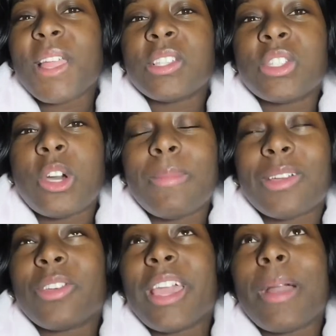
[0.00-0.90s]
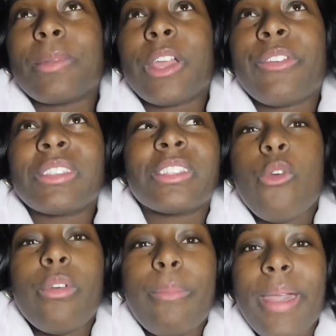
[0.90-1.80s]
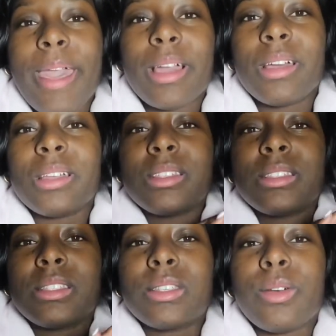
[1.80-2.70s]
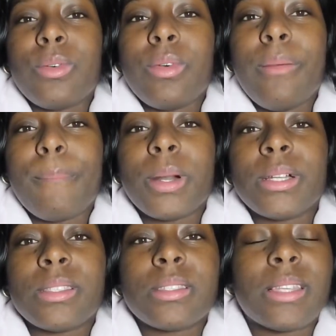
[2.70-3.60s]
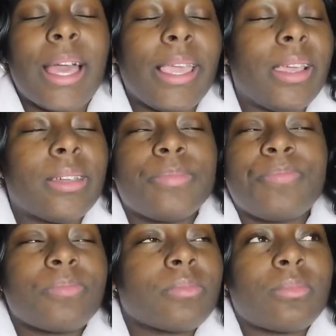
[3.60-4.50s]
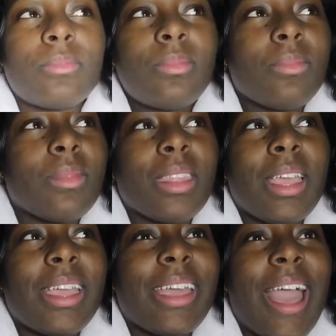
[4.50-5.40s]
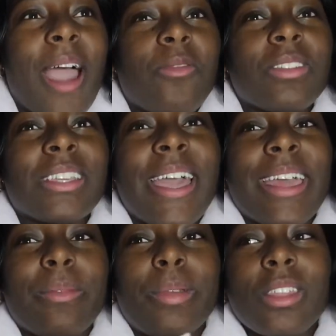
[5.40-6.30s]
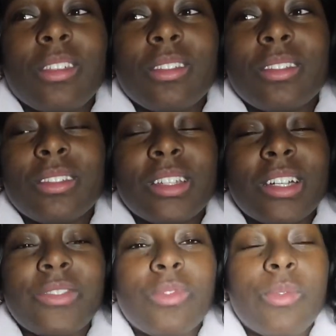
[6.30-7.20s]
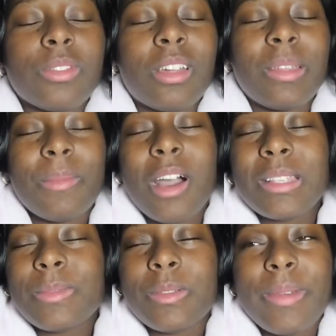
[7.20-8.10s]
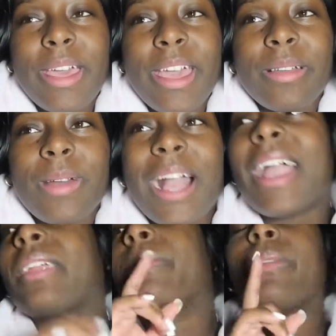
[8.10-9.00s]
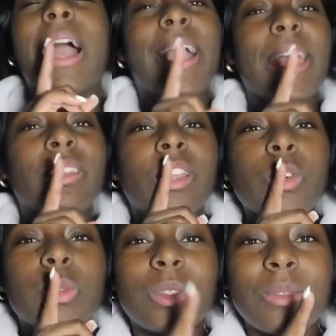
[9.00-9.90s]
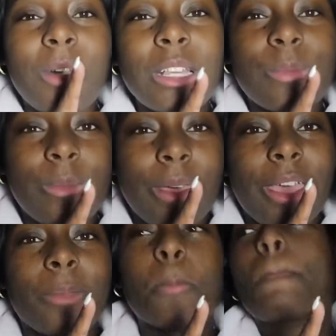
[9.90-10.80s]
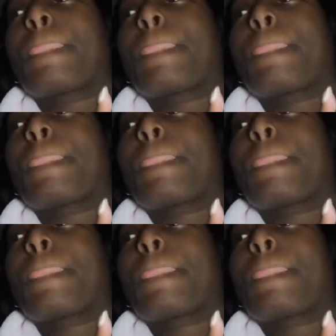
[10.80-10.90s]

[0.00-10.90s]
So I'm like, okay, I'm nervous. Overpack so much. Like, I wish I had a picture of what was all in my hospital bag. I got notes was in my hospital bag,